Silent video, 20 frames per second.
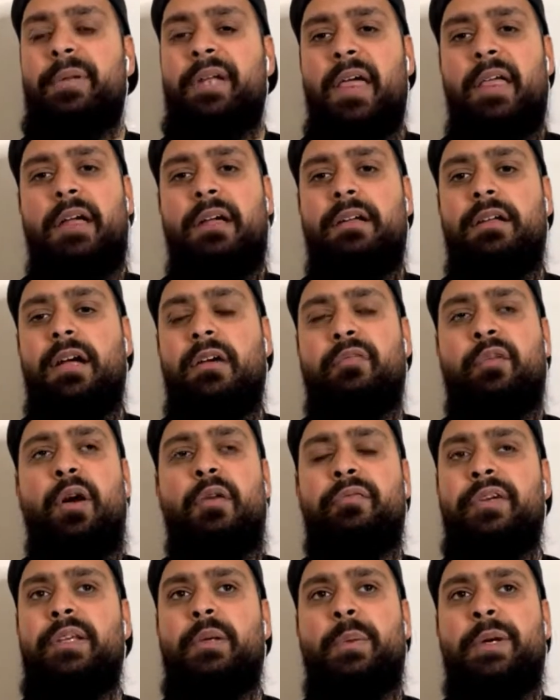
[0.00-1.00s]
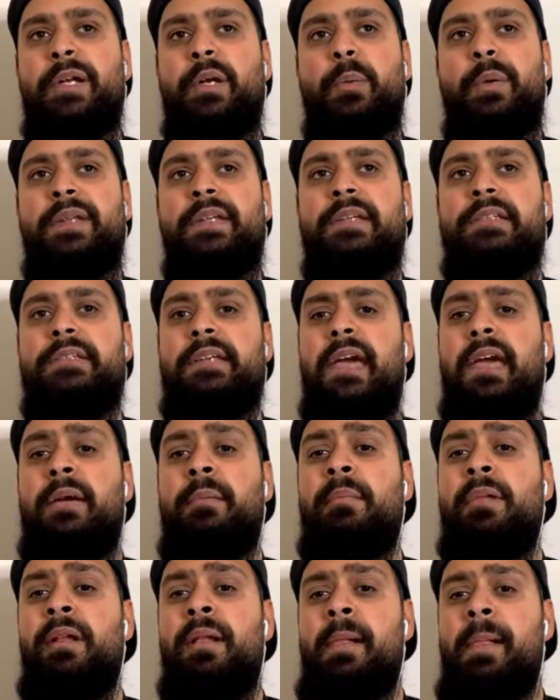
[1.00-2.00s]
I've got a feeling we're going to win this
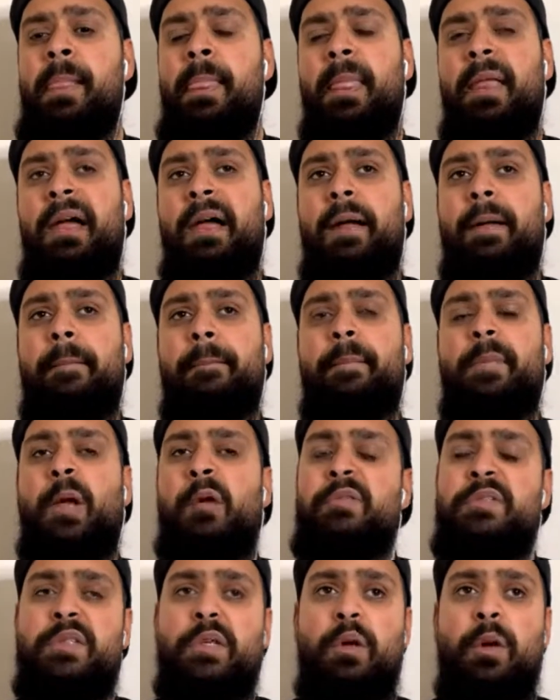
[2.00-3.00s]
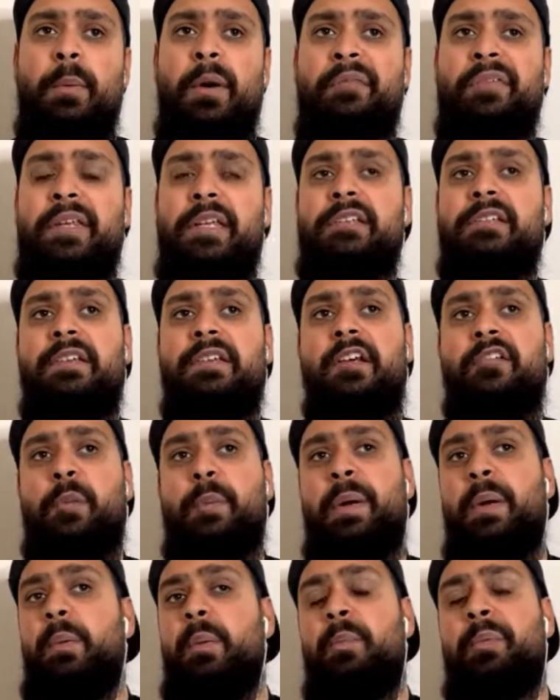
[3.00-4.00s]
game. Obviously, come after the international
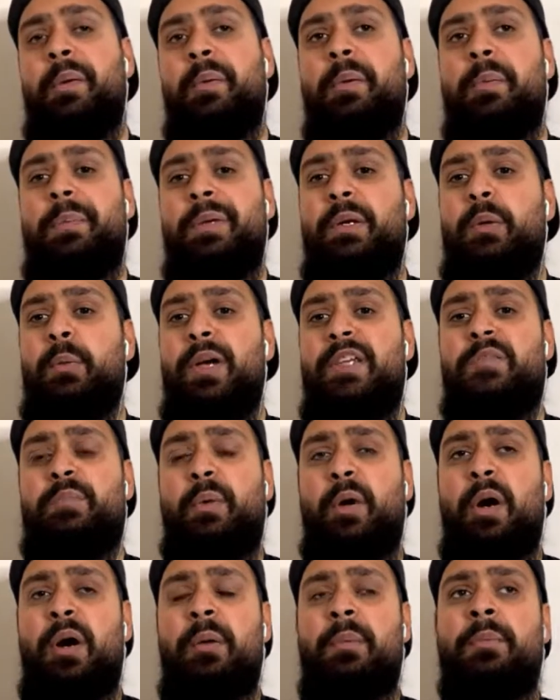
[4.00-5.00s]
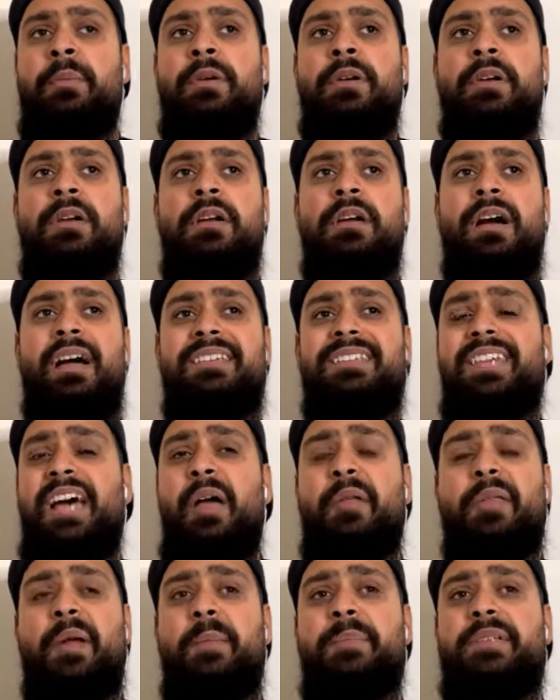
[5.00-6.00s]
break, we'll probably beat West Brom, and
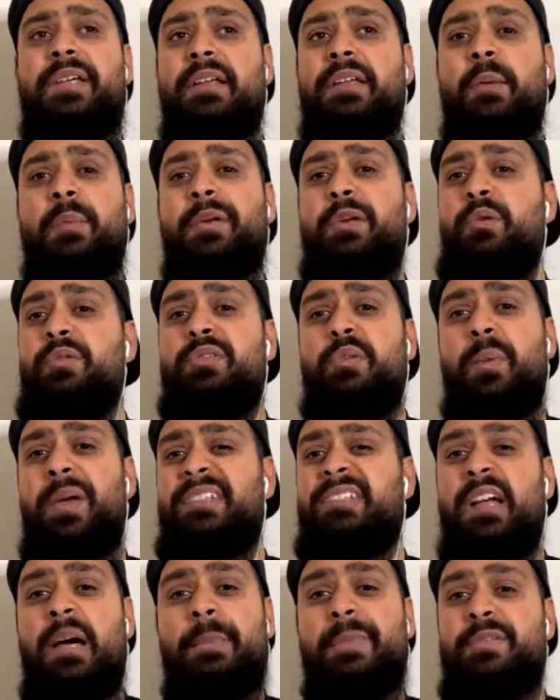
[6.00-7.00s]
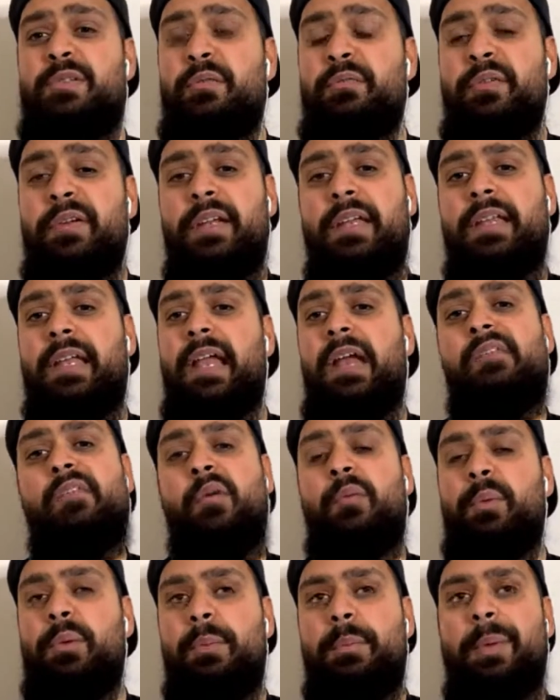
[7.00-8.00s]
Southampton, then we lose to West Ham or something, and then
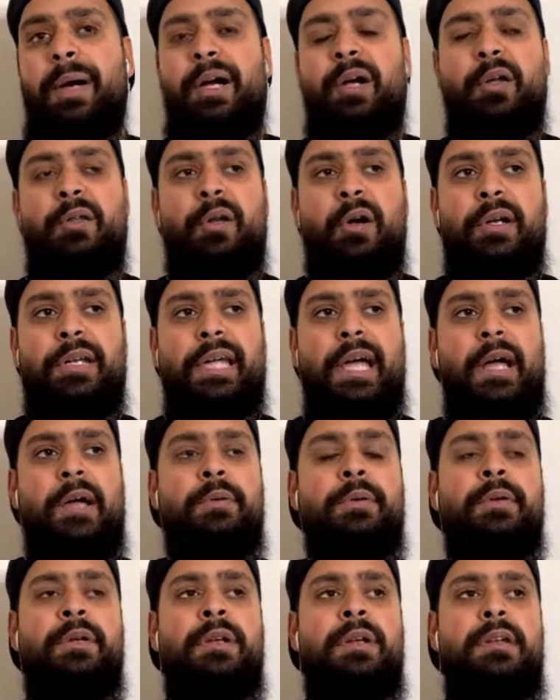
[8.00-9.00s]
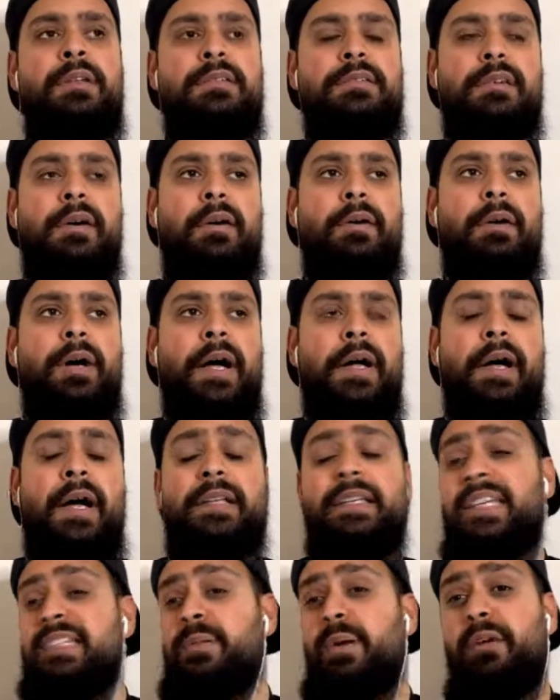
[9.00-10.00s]
everyone will be back on Ole out. So
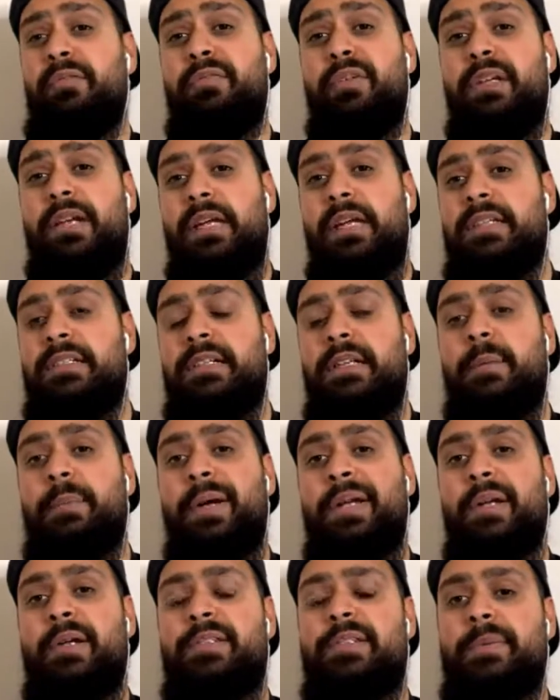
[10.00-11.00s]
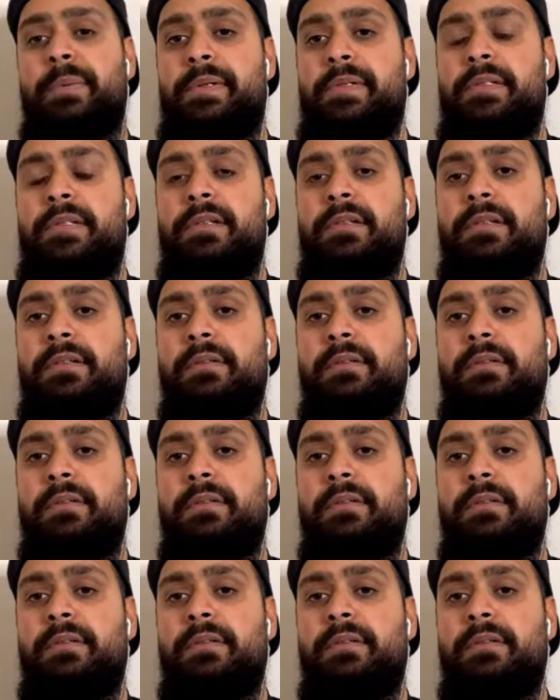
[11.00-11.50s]
that's how I feel like it's going to pan out, to be honest.